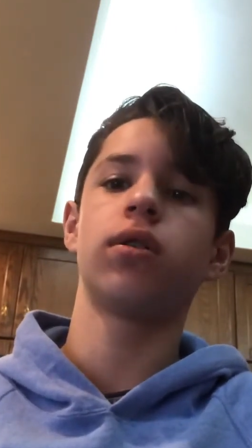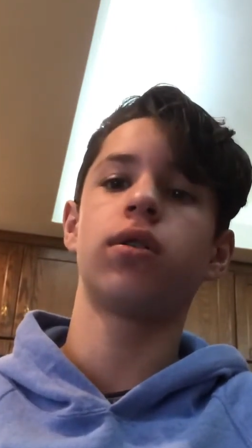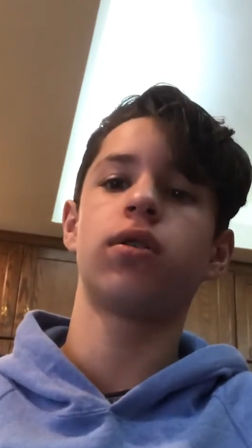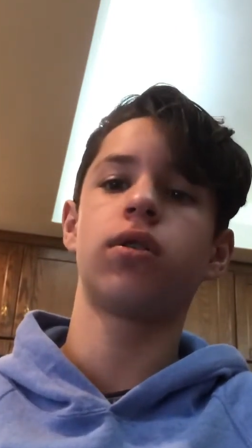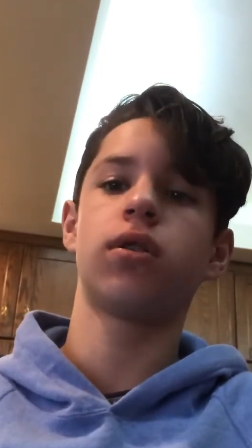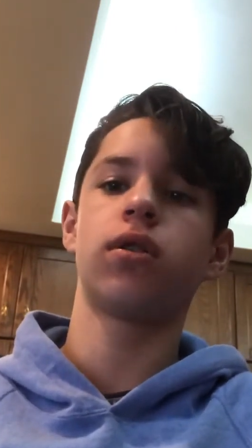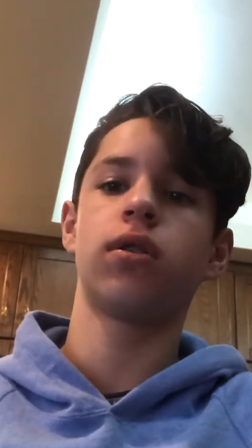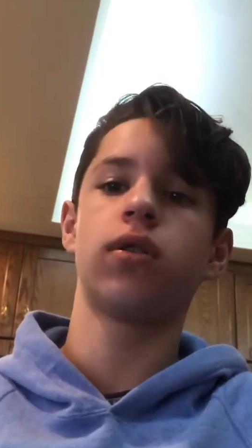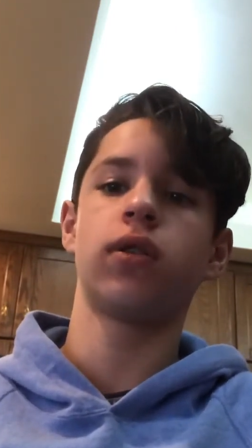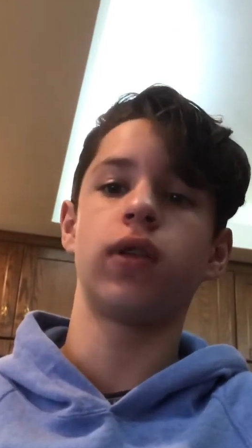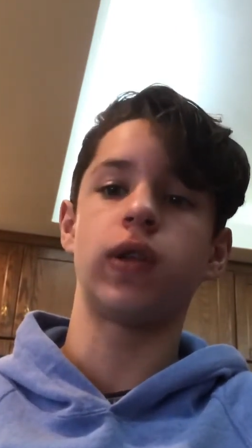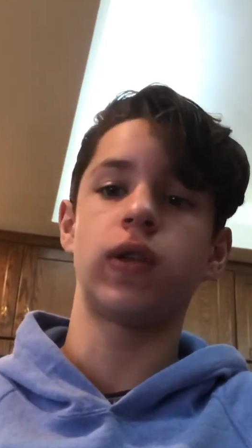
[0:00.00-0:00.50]

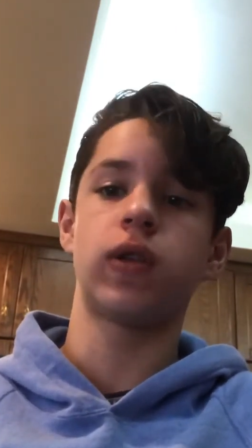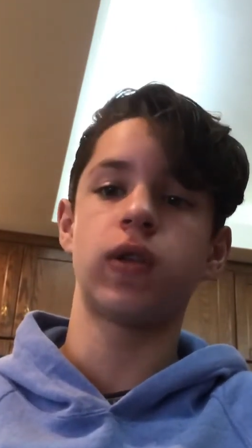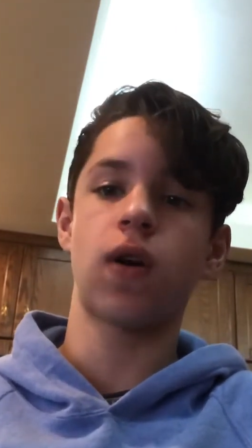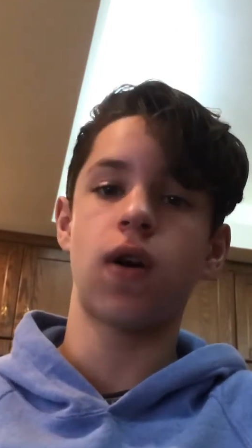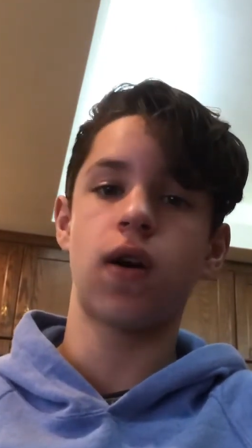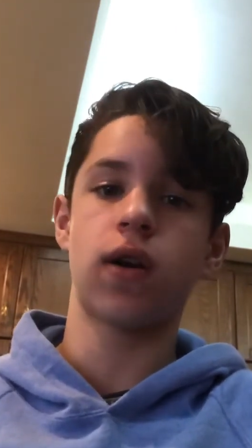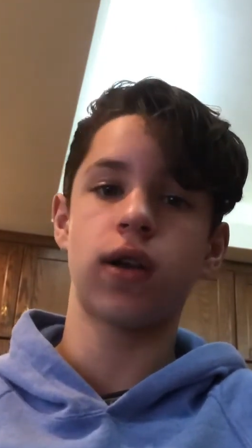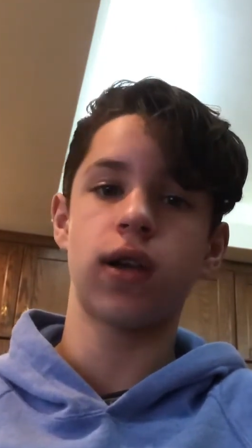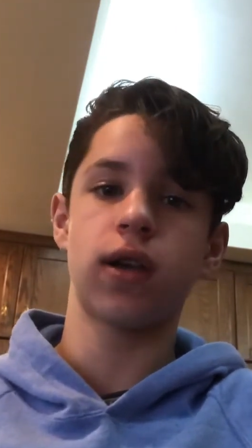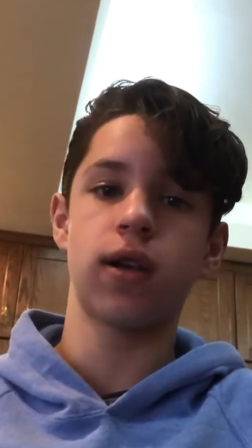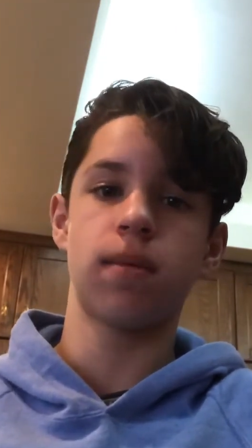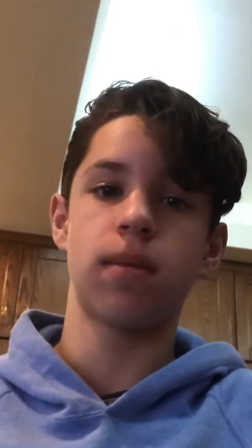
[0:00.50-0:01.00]
currently
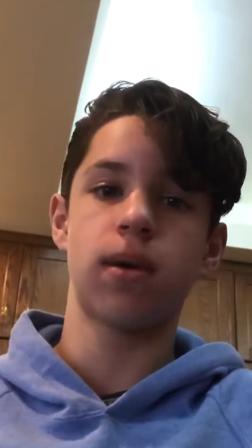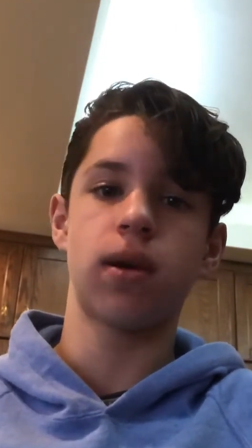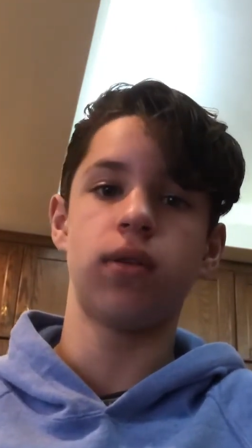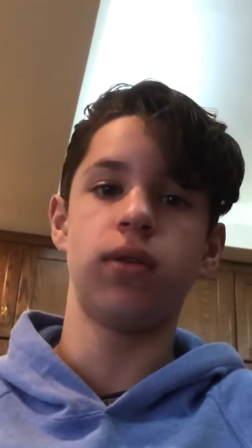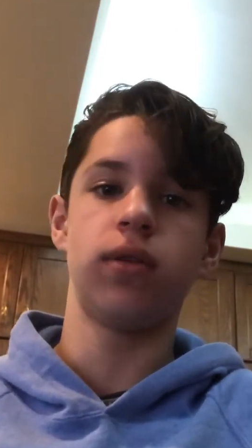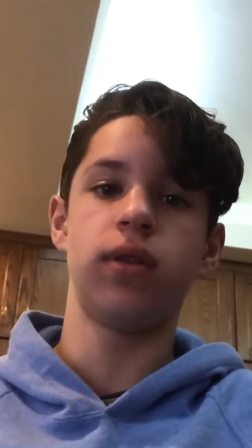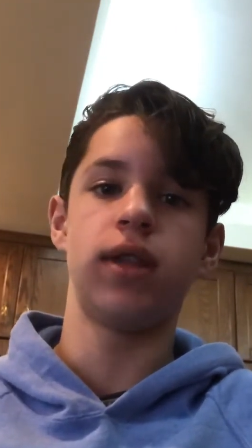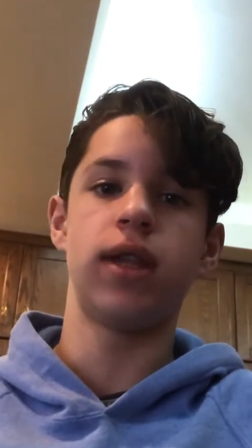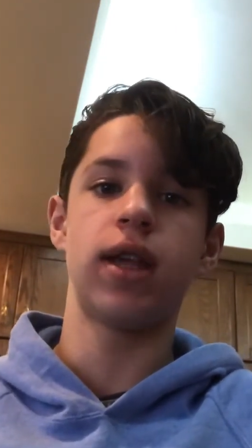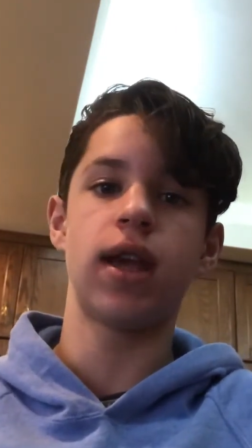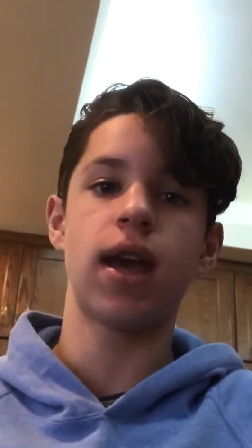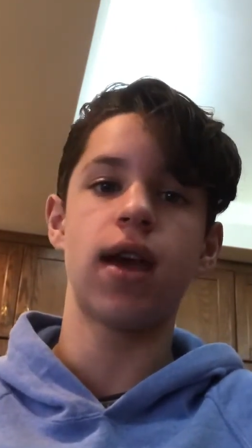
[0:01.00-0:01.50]
talking about
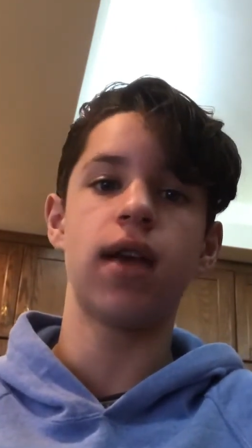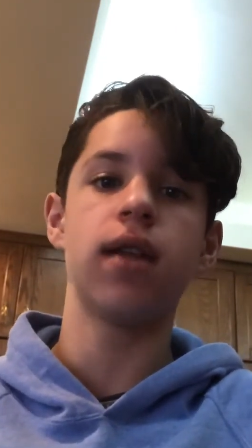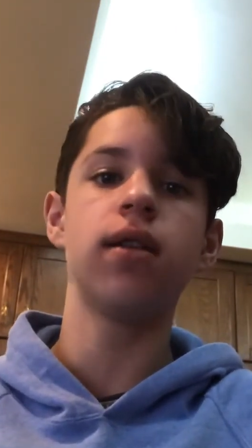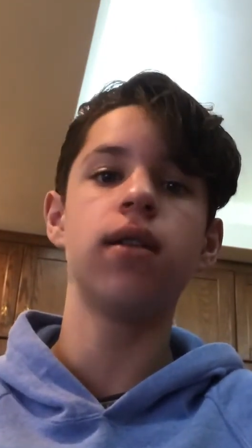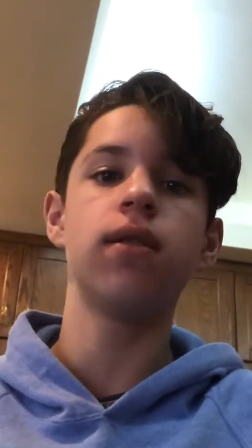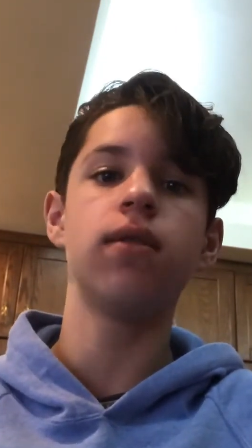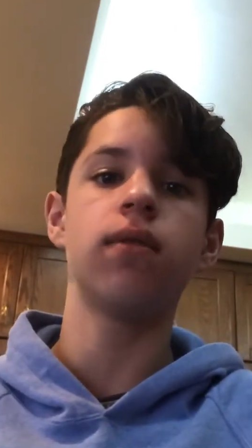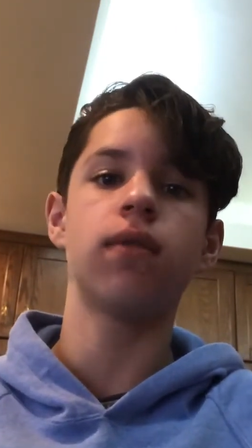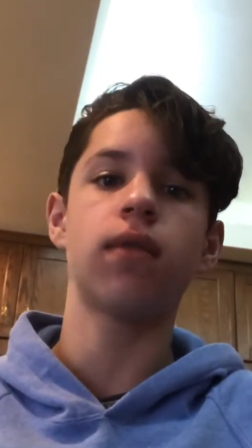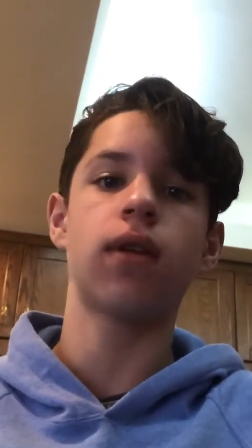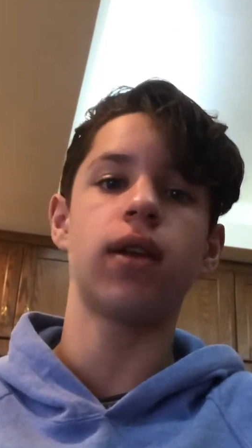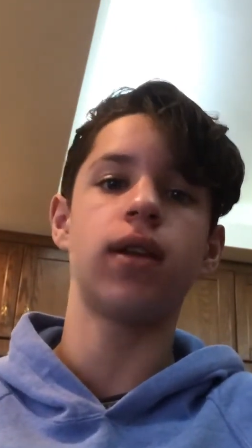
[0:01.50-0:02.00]
Dead
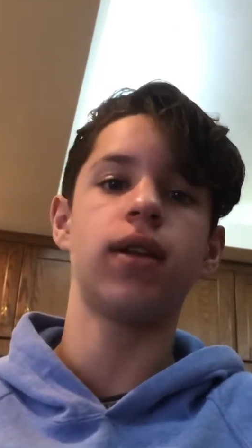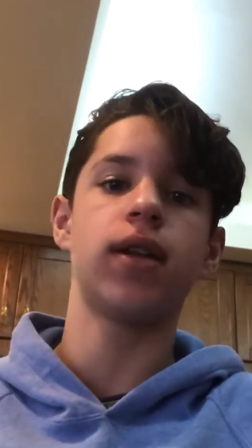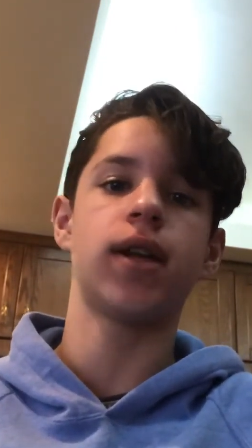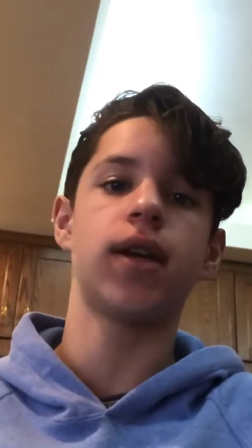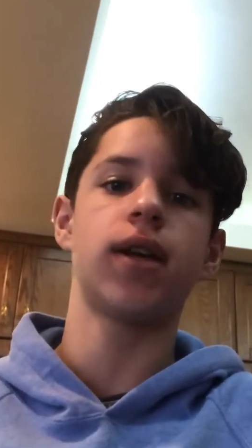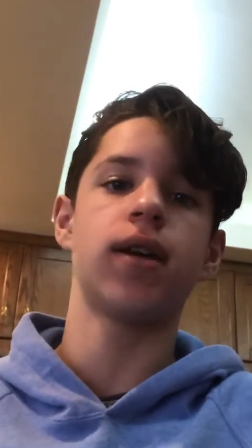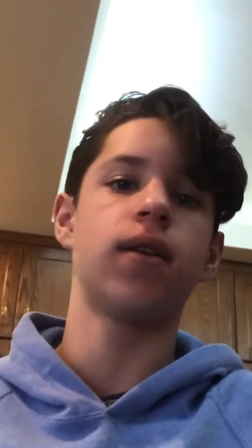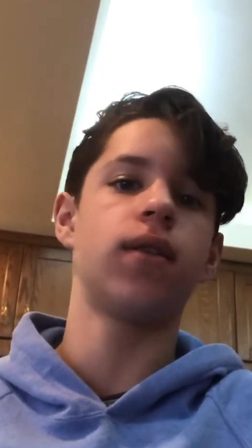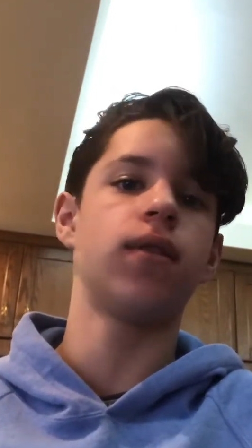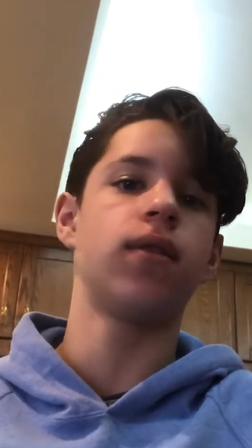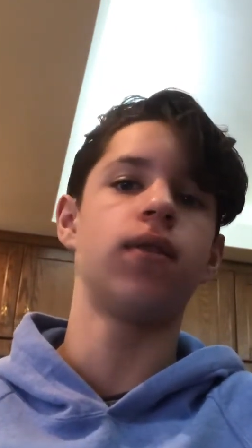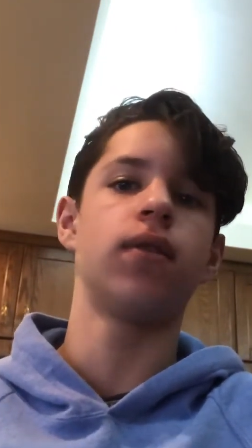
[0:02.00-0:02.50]
right
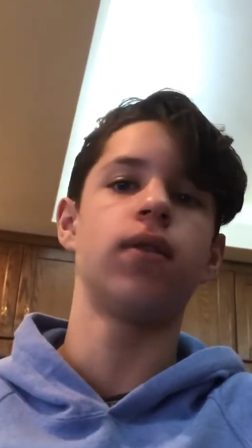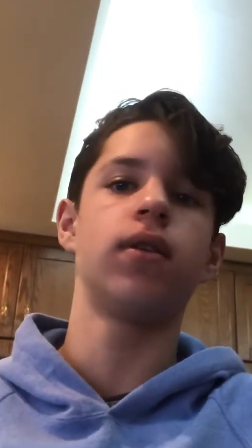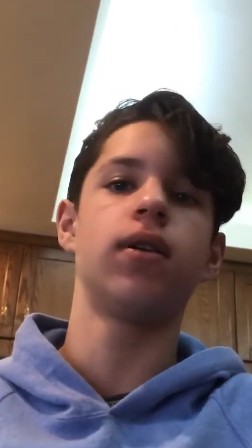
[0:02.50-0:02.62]
now.